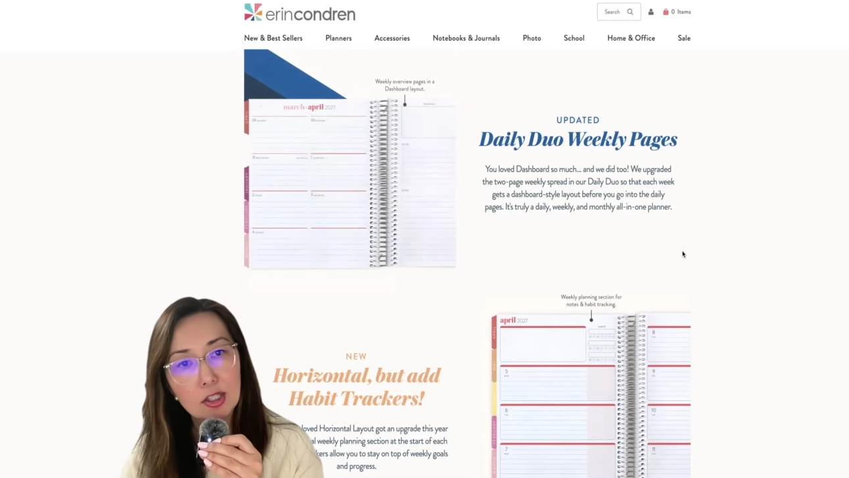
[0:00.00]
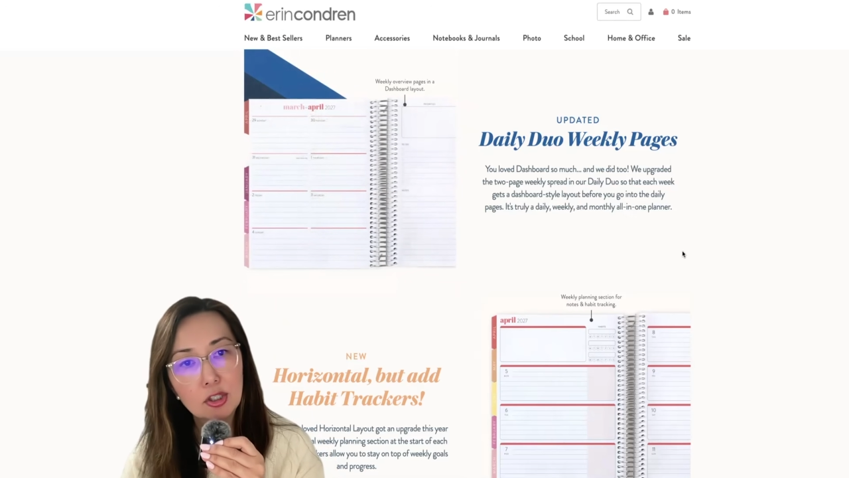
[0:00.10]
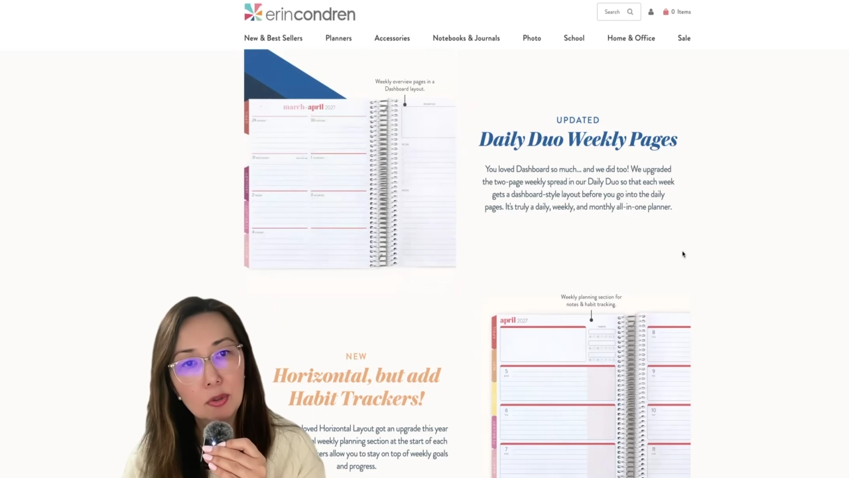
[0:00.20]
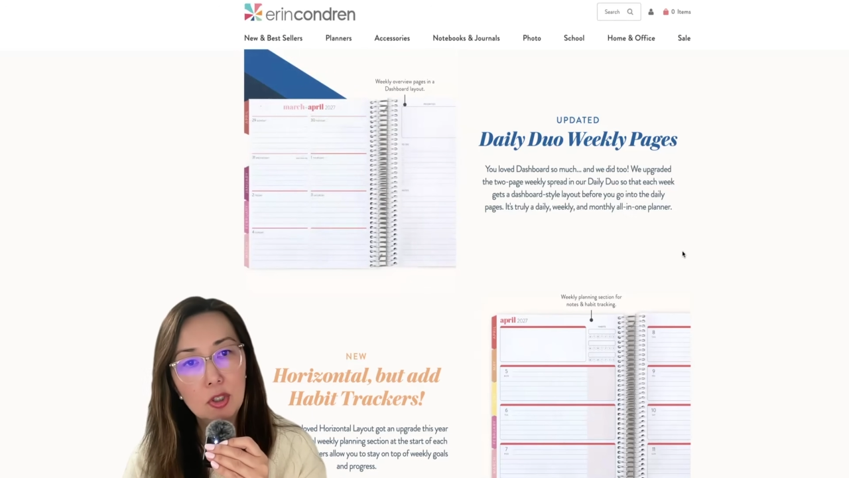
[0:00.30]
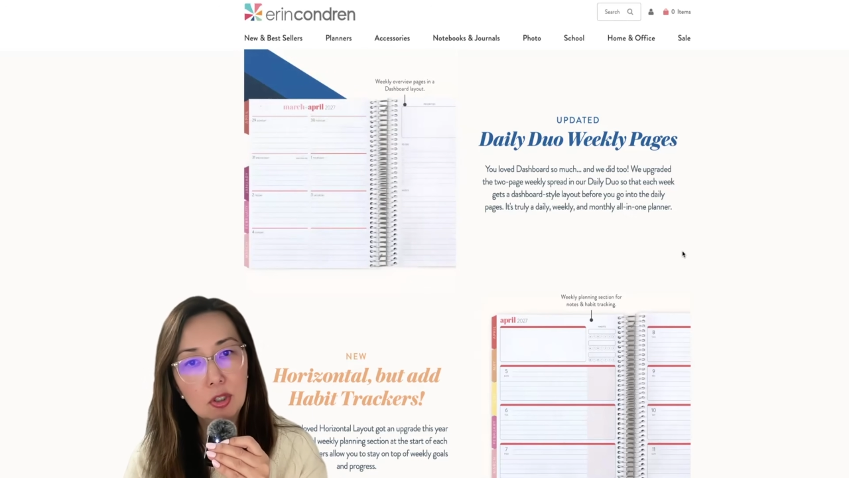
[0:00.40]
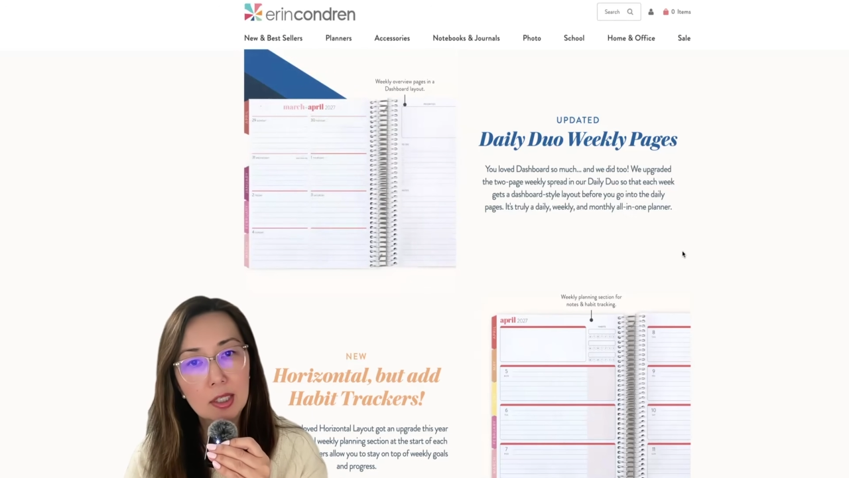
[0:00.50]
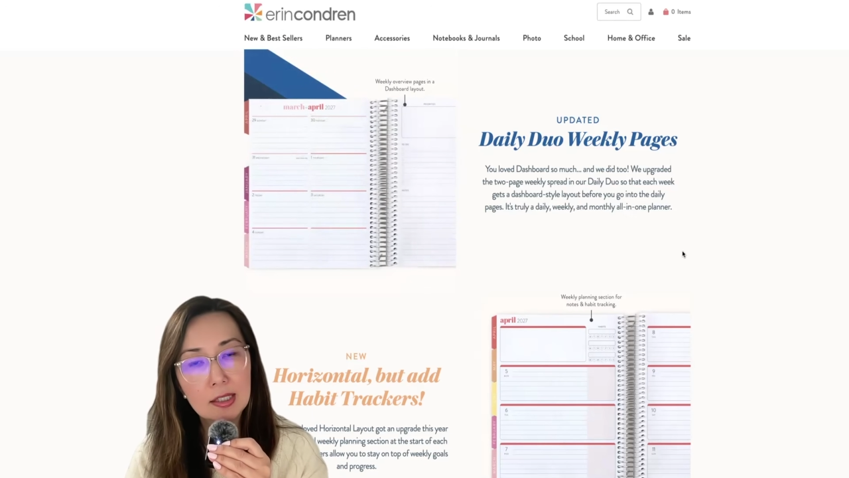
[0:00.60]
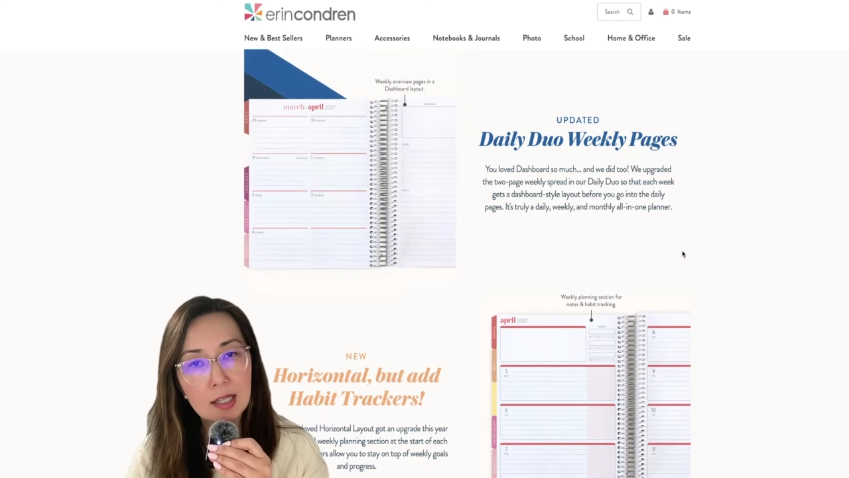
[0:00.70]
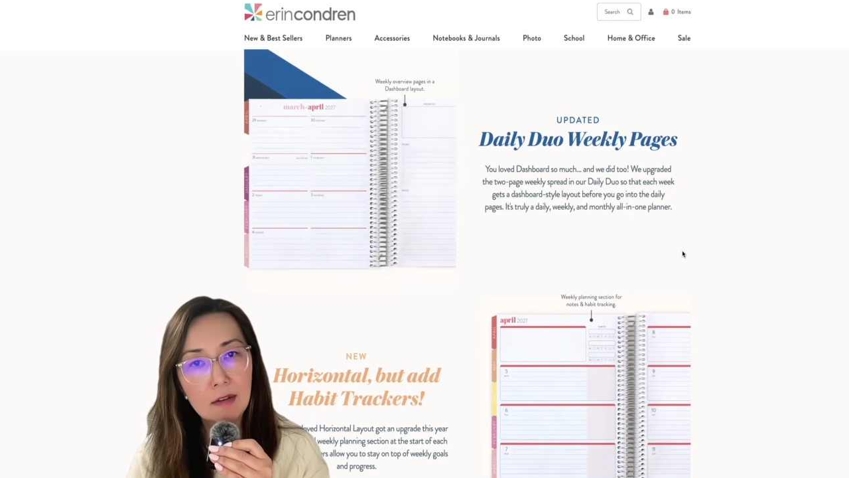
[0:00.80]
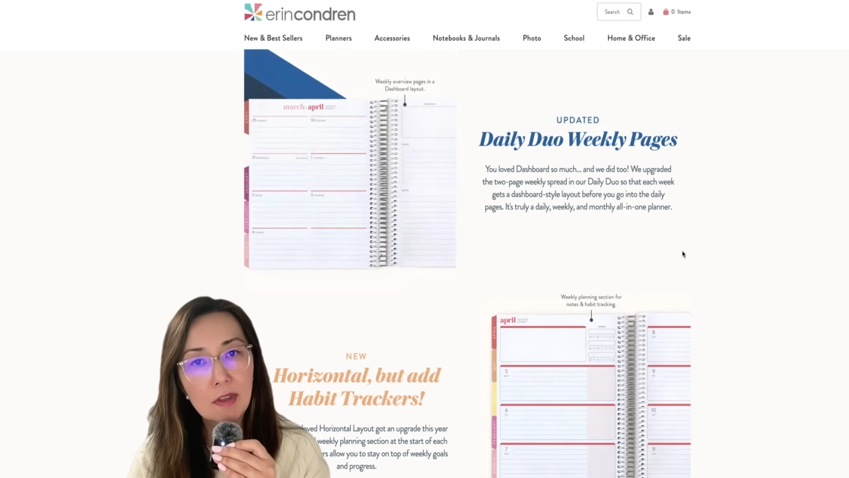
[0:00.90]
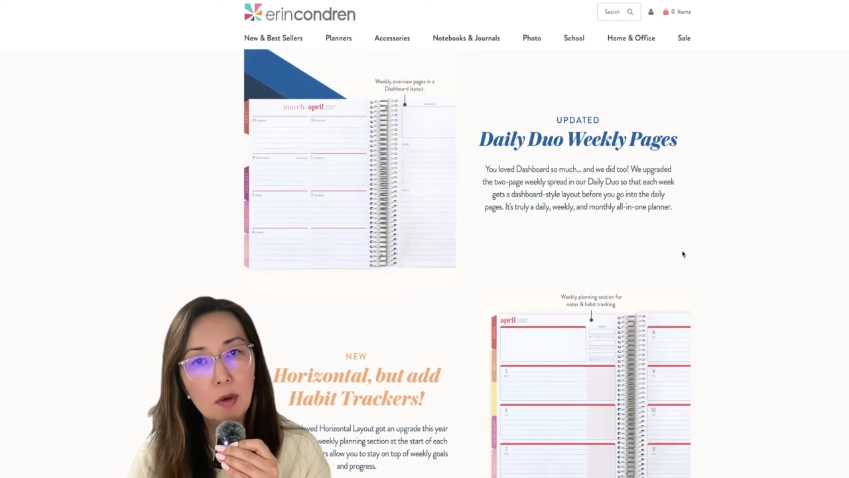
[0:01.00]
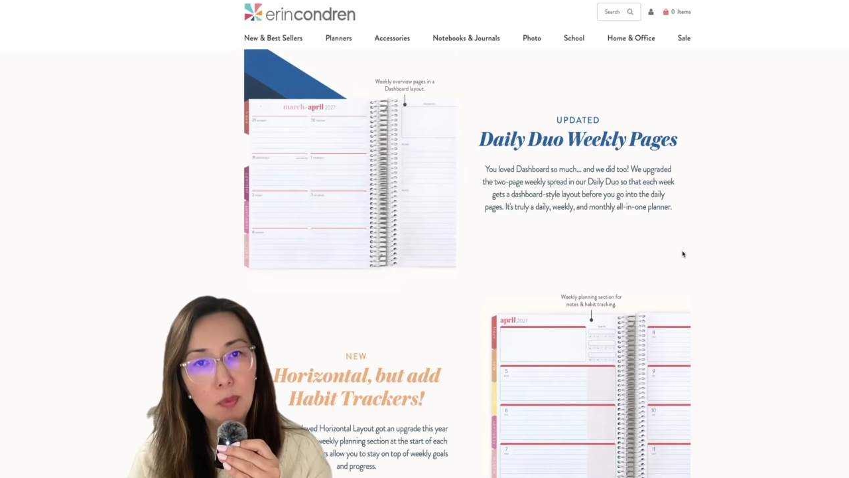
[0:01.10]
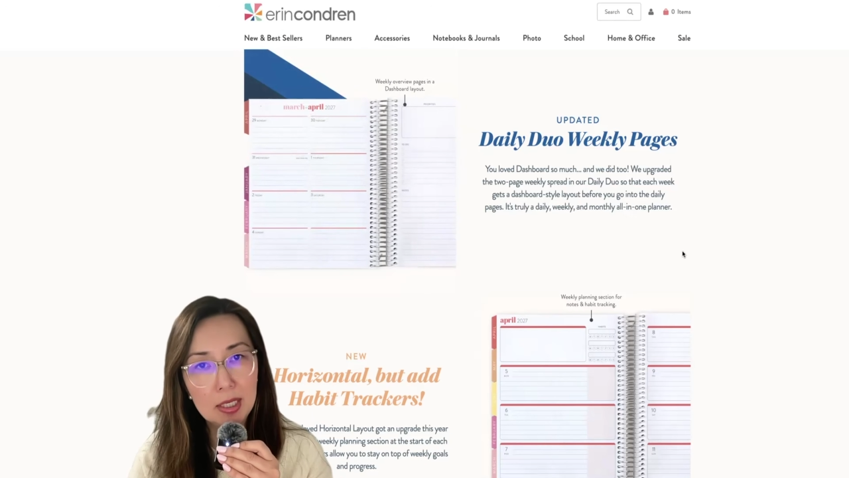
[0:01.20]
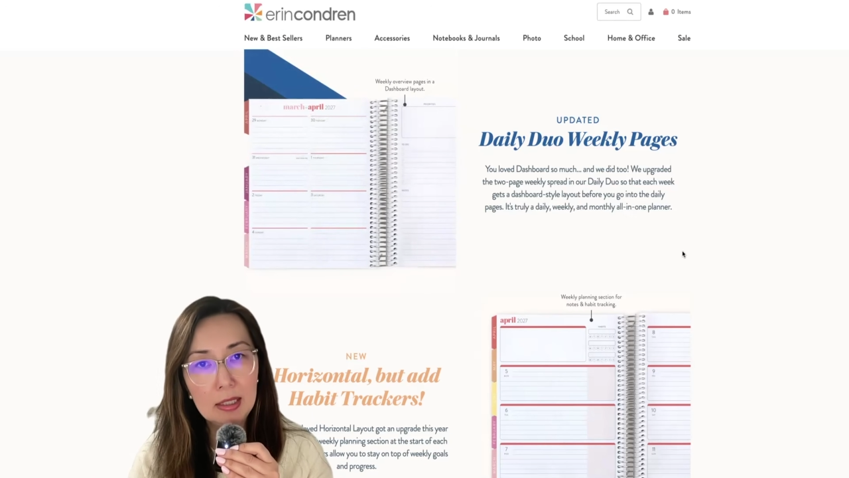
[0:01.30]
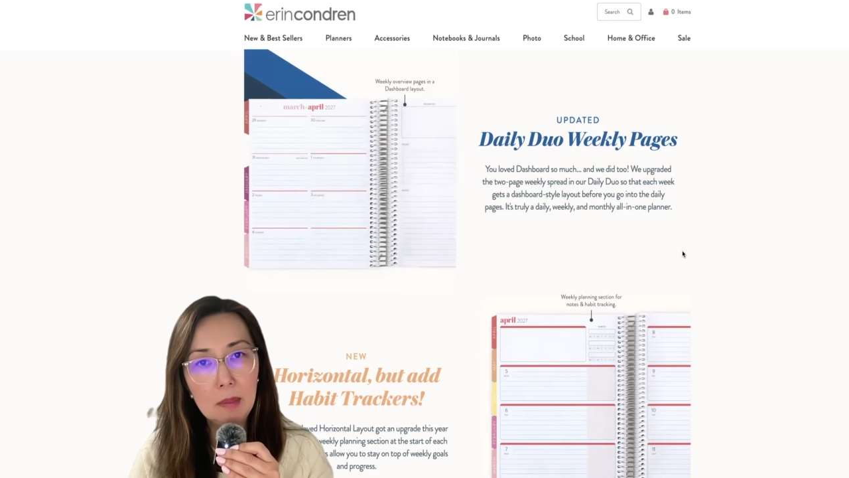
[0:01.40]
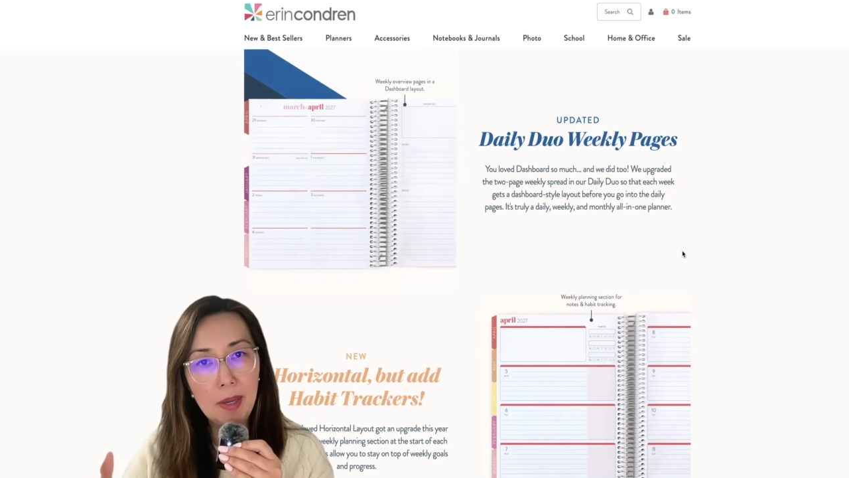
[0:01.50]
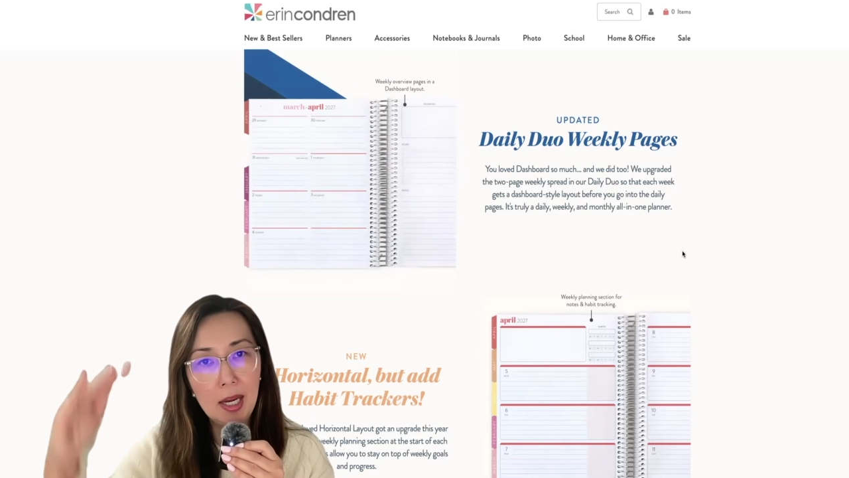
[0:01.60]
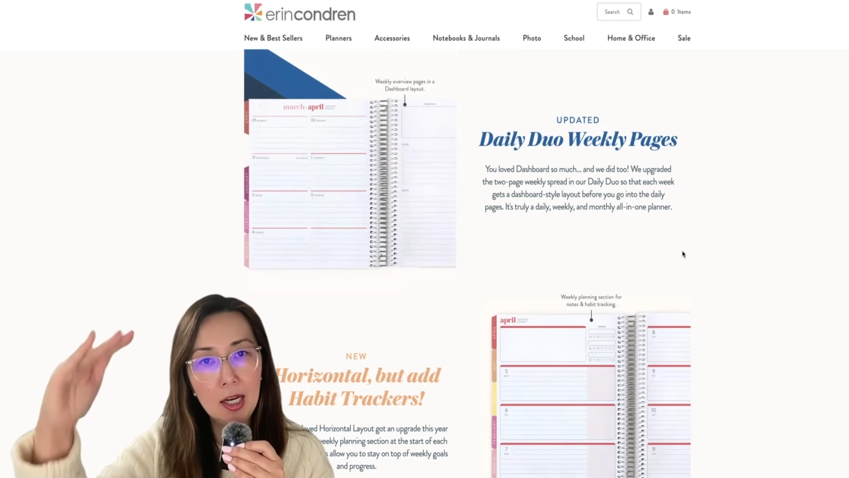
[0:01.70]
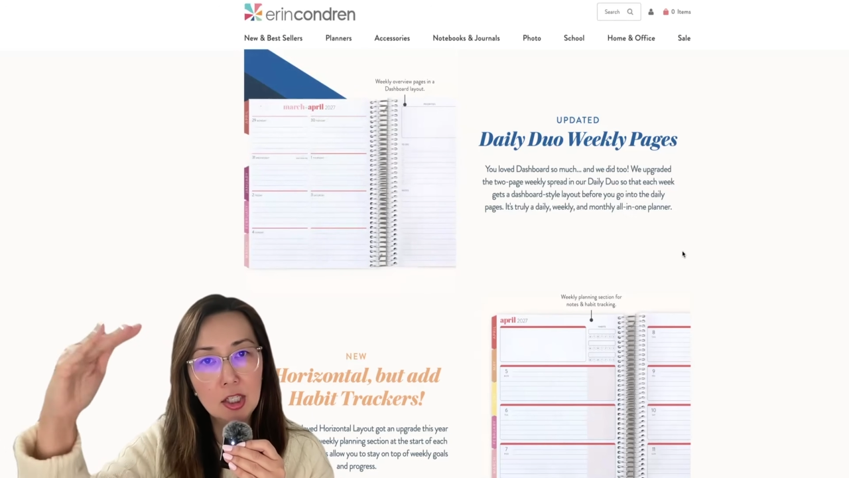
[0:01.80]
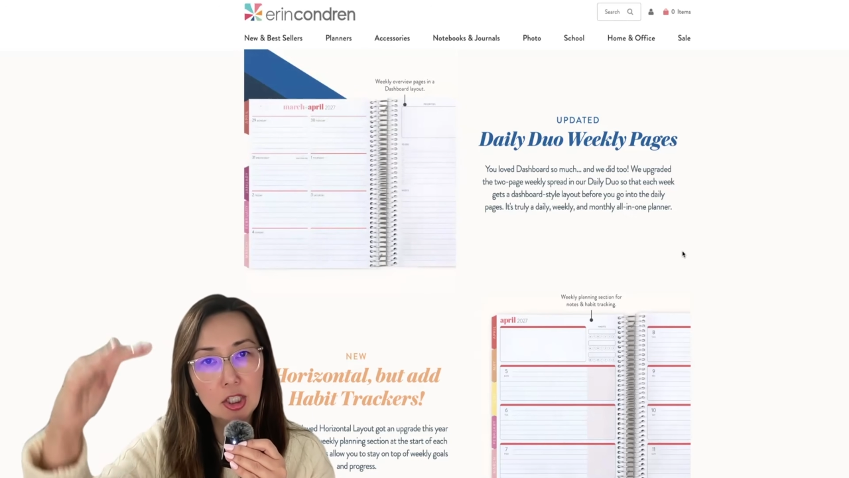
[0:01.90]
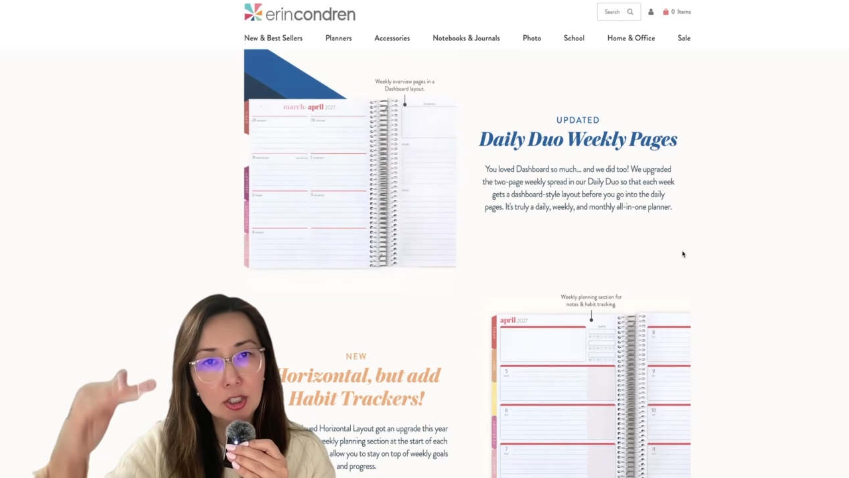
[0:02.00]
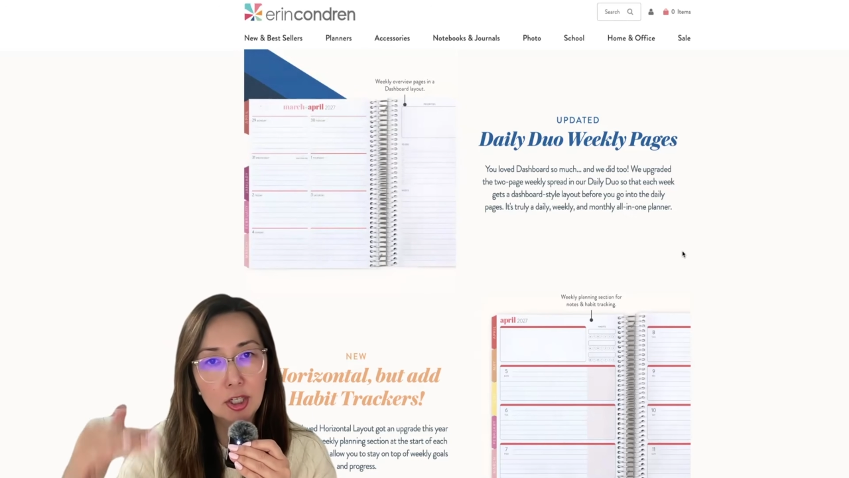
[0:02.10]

So instead of that weekly page,